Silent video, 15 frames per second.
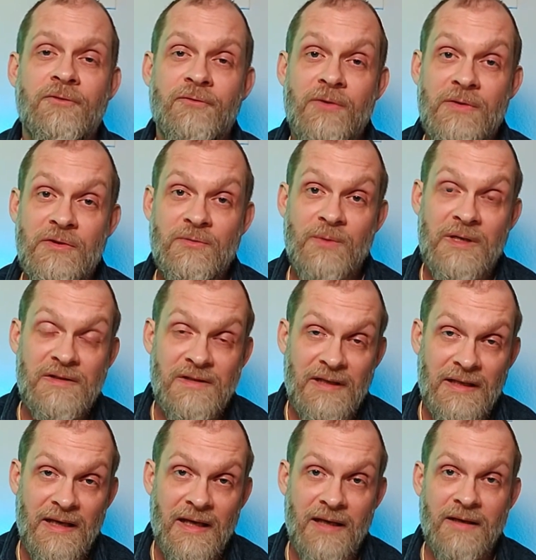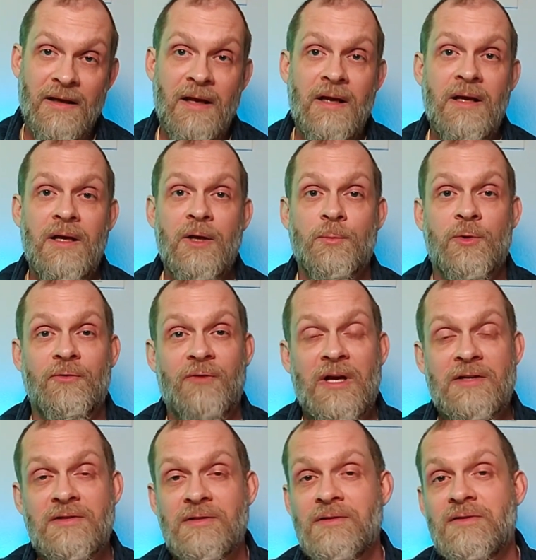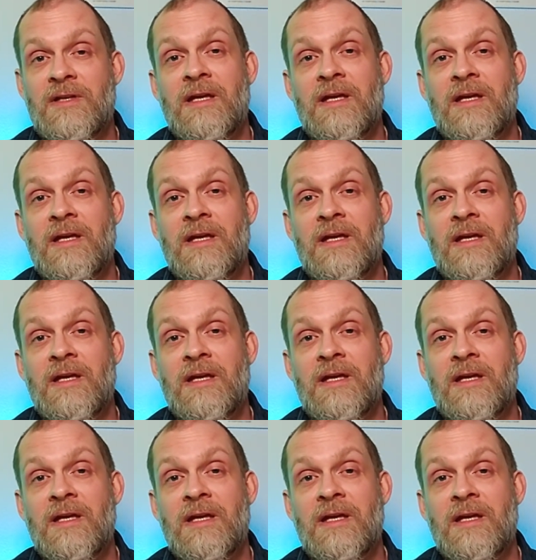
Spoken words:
For this reason, again, professionals